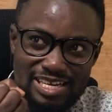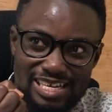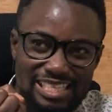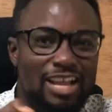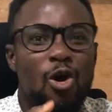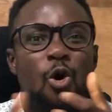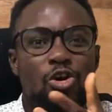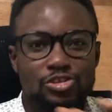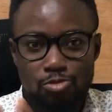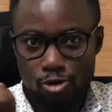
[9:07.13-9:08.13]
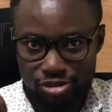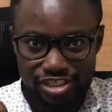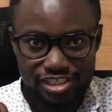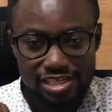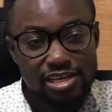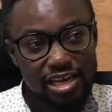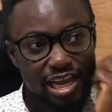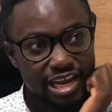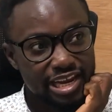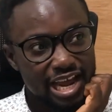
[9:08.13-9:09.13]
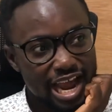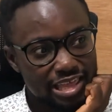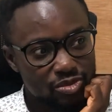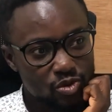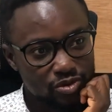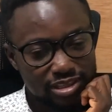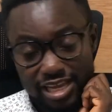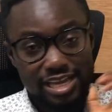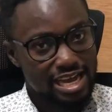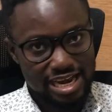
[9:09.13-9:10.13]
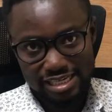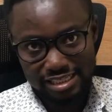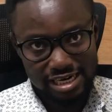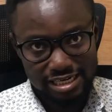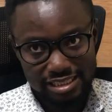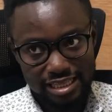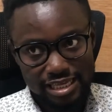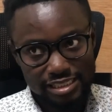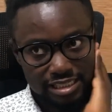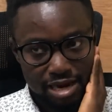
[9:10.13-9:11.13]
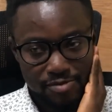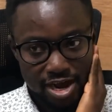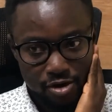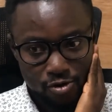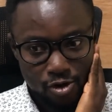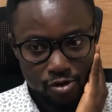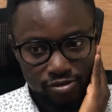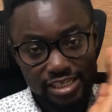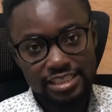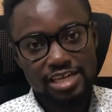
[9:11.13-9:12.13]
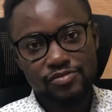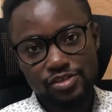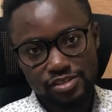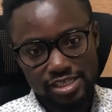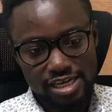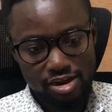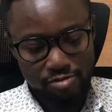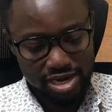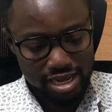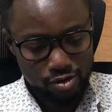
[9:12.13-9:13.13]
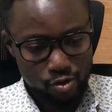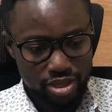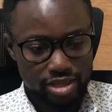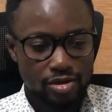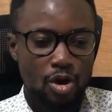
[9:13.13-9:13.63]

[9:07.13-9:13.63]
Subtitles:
It's like a hodgepodge. And I don't think Ghana has like it. I think it's time now for the GFU to sit down and be like, okay,